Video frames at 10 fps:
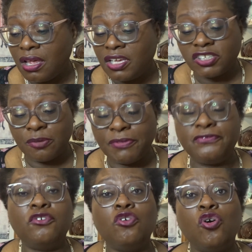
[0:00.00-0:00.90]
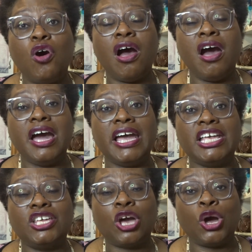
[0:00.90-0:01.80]
So before
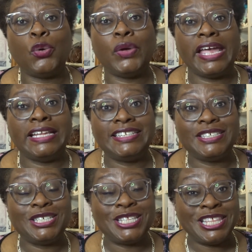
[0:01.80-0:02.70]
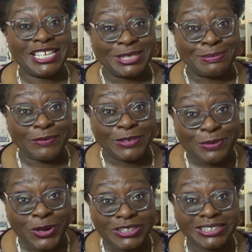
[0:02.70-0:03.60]
I go into this month's
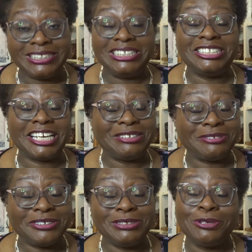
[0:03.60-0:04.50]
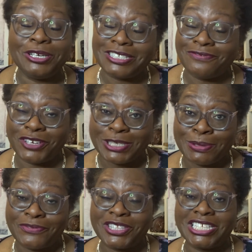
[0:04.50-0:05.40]
box, into January's box, the first
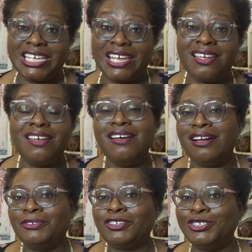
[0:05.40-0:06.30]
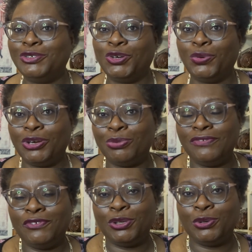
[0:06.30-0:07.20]
month of the year, I'm just going to do a quick
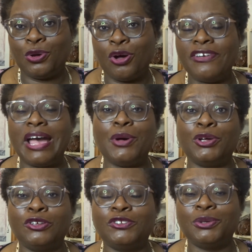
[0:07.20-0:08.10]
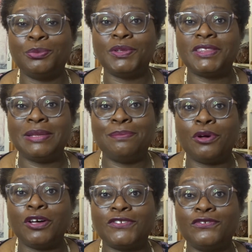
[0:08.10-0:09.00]
review of how I got on with the
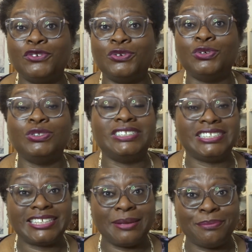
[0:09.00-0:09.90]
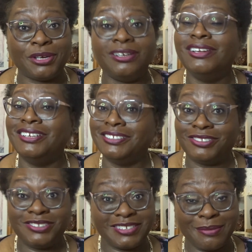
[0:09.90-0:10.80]
box for December.
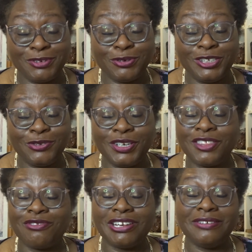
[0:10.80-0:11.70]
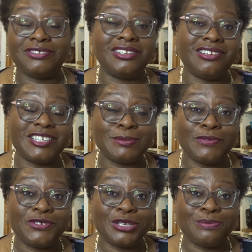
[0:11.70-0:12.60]
So December 2023, it was the last
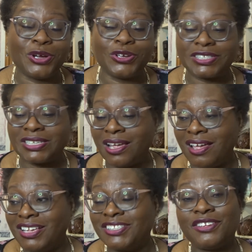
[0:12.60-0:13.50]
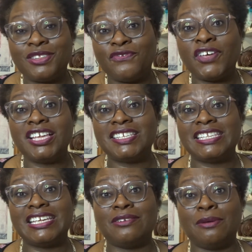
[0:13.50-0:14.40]
month of the box. So the first
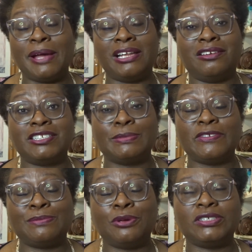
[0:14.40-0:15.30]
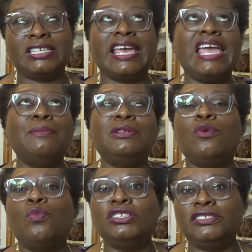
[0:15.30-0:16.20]
thing about last month's box, it came in a
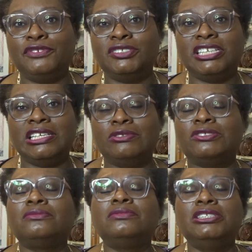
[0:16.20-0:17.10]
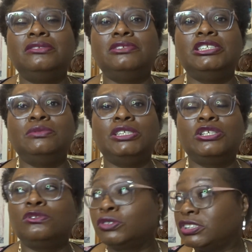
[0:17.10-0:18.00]
wonderful tin. It was a really, really, really
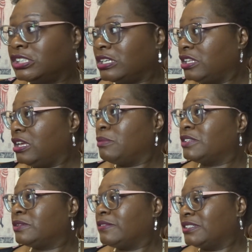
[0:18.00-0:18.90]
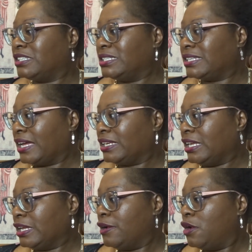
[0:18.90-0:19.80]
glorious tin. I think I might still have the tin down
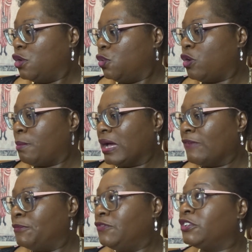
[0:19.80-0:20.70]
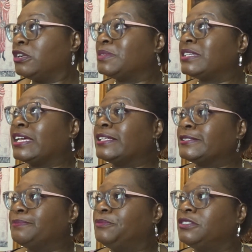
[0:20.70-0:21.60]
here, or I might have moved it
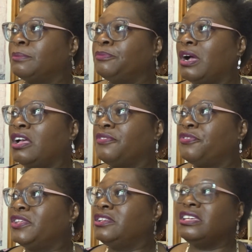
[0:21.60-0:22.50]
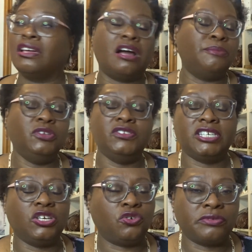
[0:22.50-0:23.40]
upstairs, because I'm
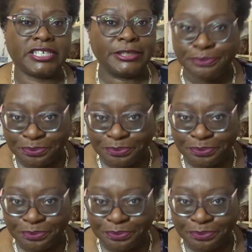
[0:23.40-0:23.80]
using it already.